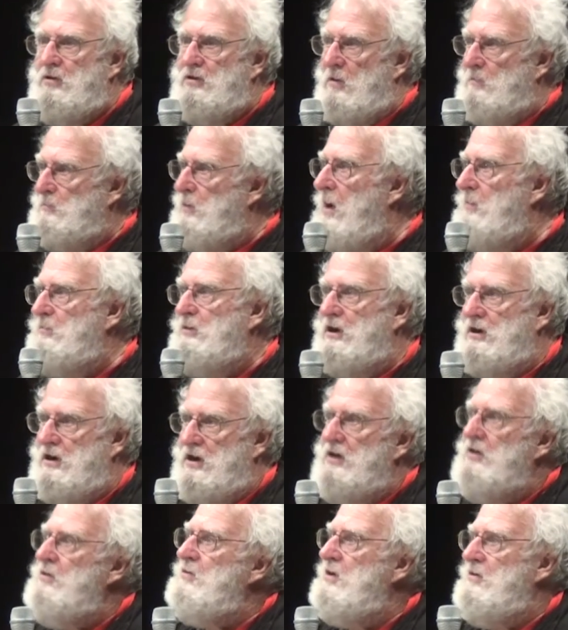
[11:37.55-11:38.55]
and your public
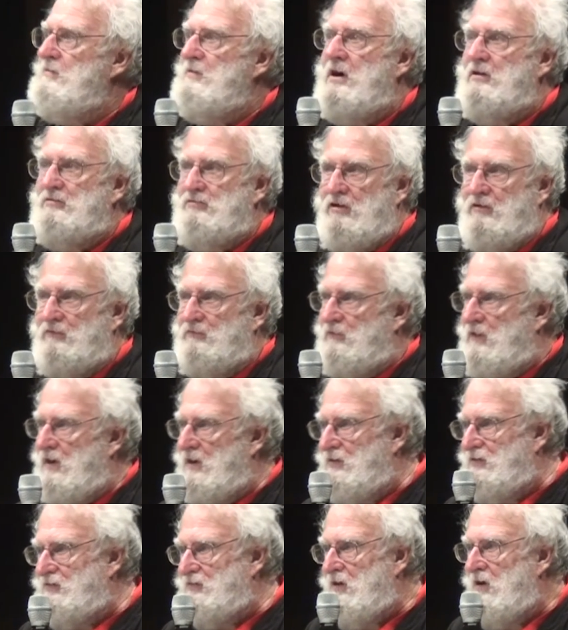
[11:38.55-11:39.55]
key you give out to your
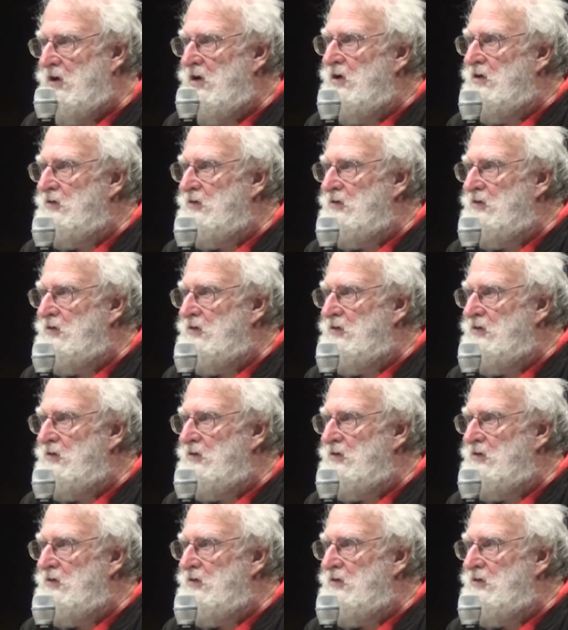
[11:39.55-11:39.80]
friends,